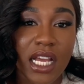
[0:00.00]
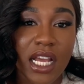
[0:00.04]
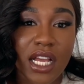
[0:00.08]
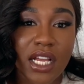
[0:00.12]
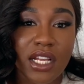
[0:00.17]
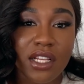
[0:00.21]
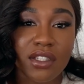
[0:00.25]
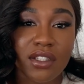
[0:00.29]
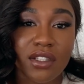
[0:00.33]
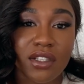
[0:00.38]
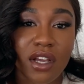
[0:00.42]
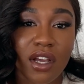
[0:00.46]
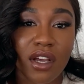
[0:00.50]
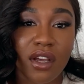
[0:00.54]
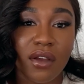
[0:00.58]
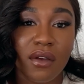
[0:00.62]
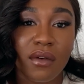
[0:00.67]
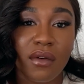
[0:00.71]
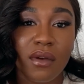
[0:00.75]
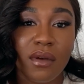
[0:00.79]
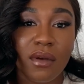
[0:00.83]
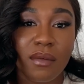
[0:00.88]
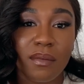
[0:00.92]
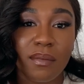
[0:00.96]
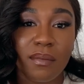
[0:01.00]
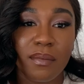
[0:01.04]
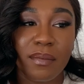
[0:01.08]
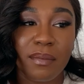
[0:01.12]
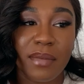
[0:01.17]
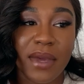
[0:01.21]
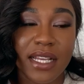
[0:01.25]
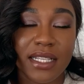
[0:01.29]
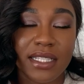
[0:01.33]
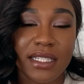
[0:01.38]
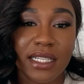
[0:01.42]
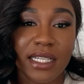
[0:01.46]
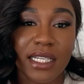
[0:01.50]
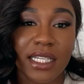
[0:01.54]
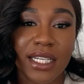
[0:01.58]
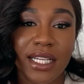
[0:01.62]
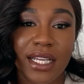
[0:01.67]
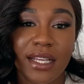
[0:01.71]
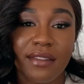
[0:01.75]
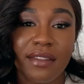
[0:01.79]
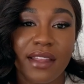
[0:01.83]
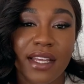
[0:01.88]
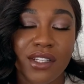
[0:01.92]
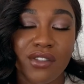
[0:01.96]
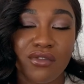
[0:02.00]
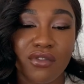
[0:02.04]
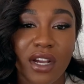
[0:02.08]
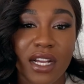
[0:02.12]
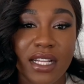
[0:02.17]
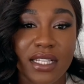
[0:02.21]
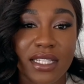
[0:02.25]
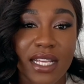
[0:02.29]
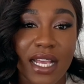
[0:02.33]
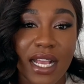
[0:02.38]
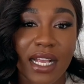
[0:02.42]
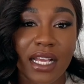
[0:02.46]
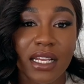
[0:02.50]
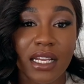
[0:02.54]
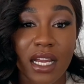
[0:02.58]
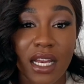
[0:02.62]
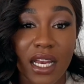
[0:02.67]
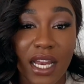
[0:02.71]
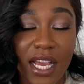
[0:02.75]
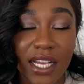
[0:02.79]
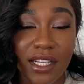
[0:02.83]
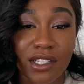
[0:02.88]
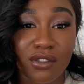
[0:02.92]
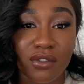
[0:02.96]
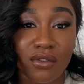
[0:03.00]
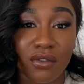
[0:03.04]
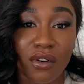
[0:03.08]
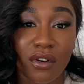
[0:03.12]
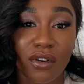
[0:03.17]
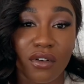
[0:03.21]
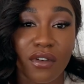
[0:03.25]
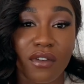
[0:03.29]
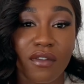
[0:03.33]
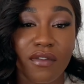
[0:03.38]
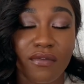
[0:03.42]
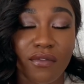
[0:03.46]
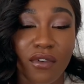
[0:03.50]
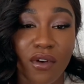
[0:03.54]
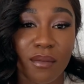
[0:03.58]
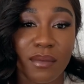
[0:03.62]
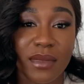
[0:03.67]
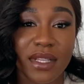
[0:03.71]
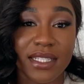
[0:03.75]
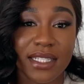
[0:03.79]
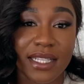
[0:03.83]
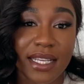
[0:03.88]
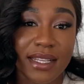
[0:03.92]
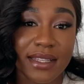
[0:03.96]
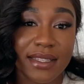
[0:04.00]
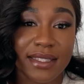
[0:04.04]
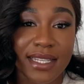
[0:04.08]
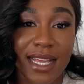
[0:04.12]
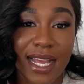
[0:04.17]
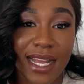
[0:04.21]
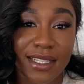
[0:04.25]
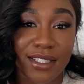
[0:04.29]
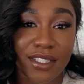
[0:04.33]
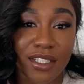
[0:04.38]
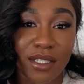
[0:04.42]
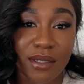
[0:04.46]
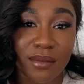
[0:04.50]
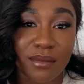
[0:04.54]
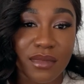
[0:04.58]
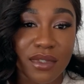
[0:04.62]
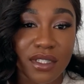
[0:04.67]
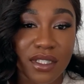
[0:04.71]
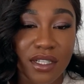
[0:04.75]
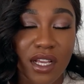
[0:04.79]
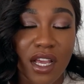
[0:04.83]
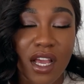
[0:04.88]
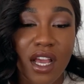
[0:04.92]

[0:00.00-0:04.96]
So basically they try and take an electron from the skin's atoms.